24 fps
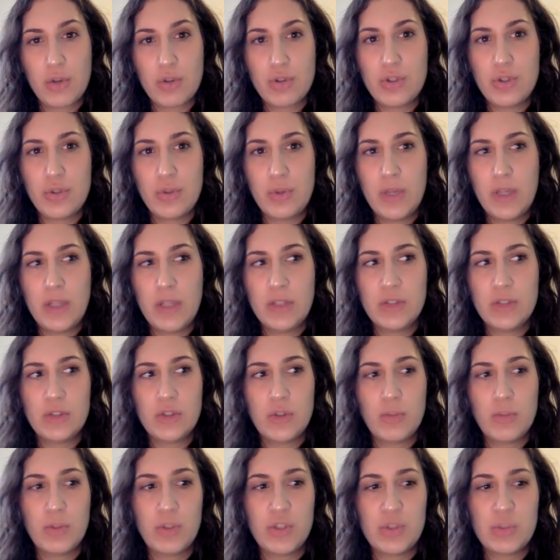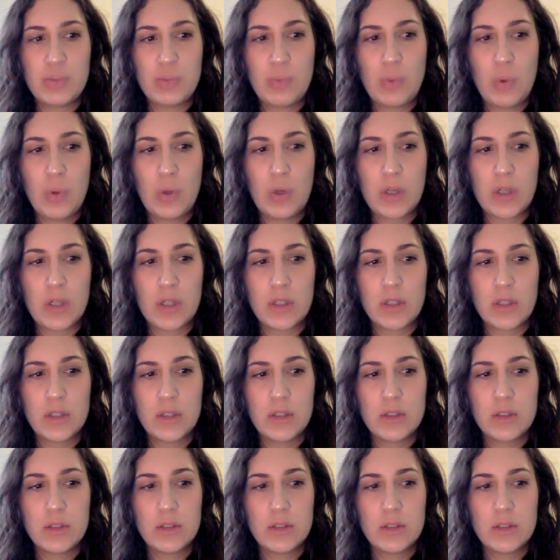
doing so much more